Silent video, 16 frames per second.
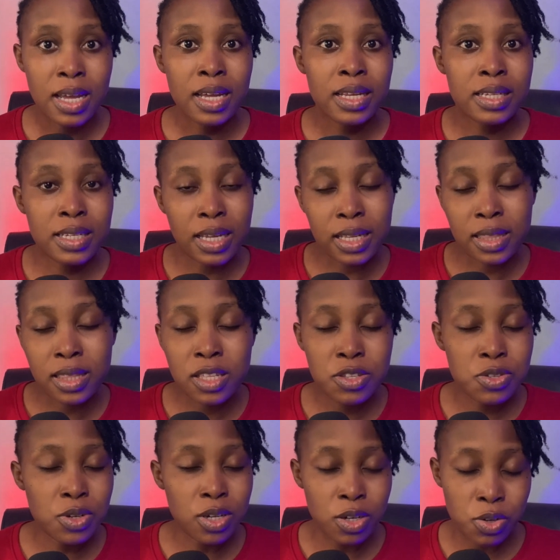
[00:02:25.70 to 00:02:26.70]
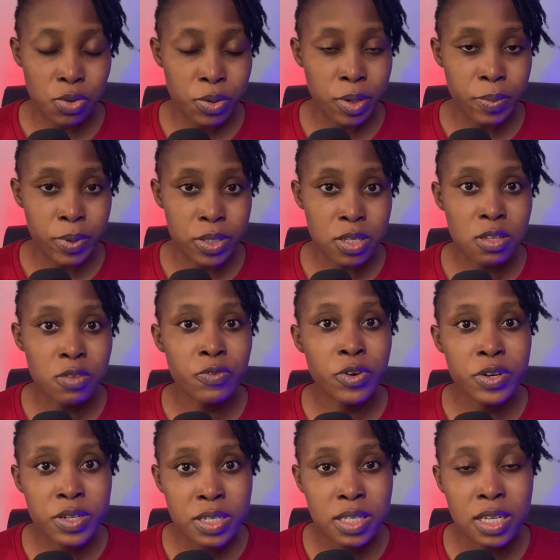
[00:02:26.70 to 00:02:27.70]
there are things you can go about this. For
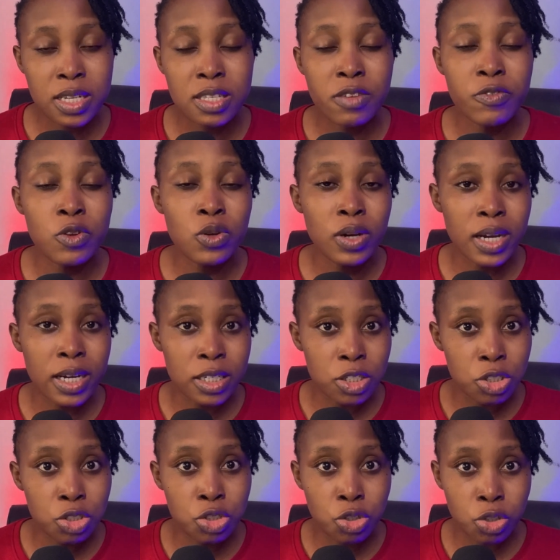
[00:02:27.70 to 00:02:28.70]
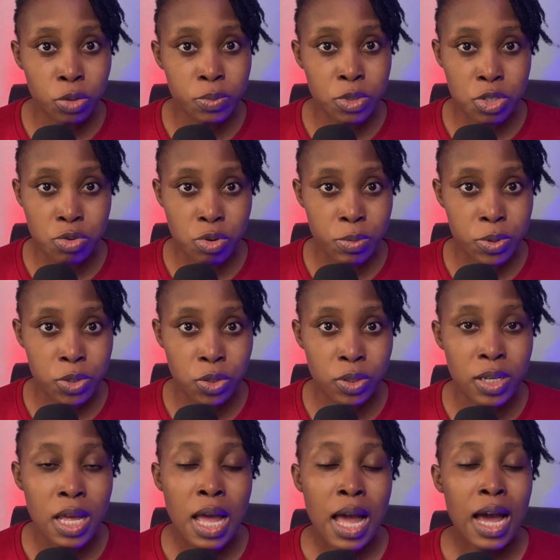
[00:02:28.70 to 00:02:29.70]
instance, if you look at the job
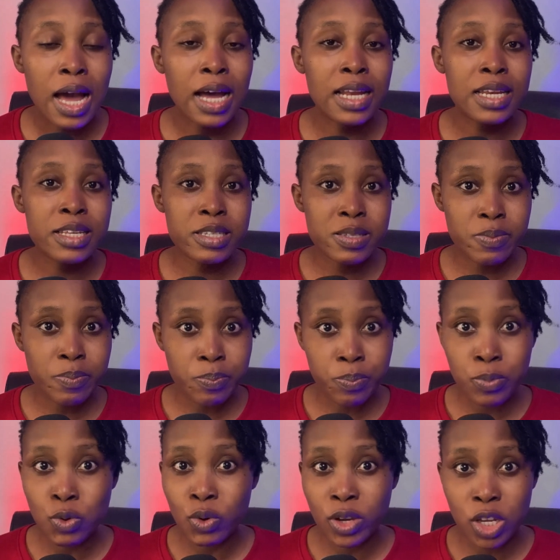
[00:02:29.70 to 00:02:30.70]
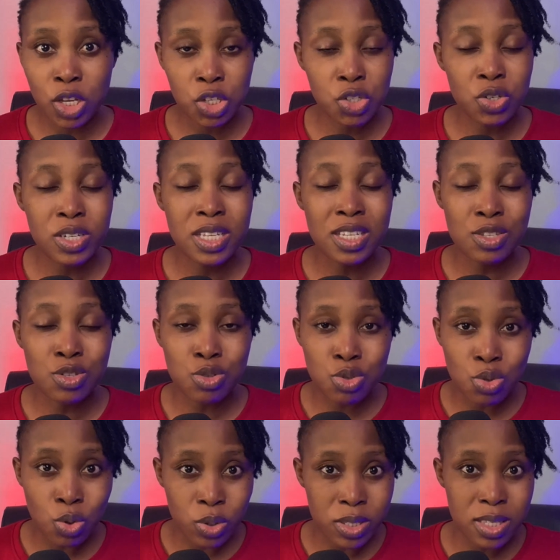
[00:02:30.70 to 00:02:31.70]
description and its location is
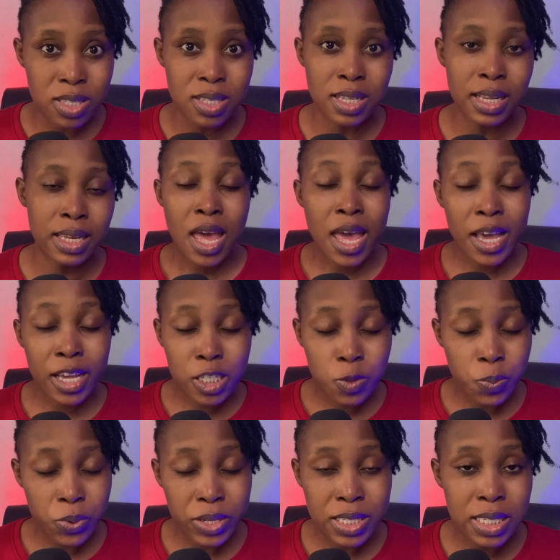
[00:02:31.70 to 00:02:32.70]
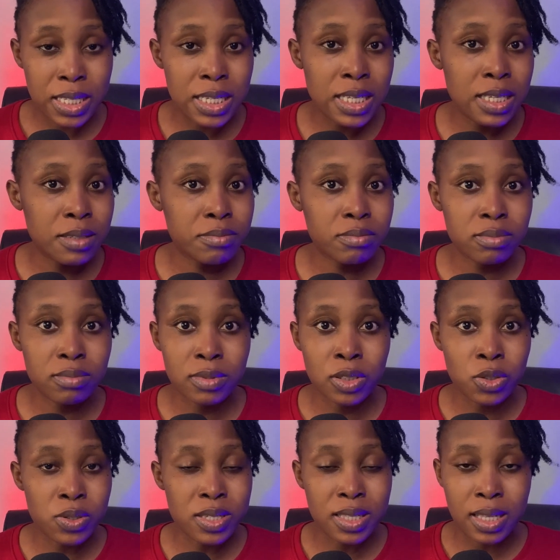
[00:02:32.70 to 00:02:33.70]
not like expressly
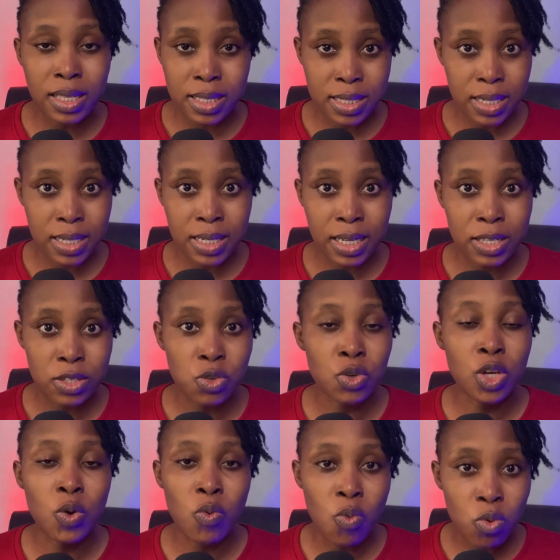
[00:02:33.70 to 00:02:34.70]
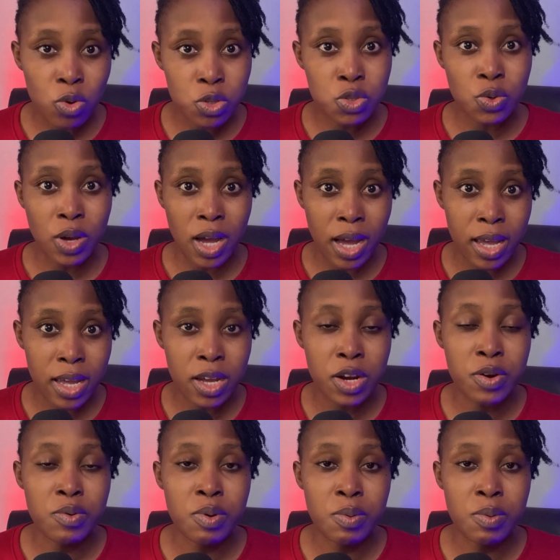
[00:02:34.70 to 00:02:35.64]
stated that, okay, we want to hire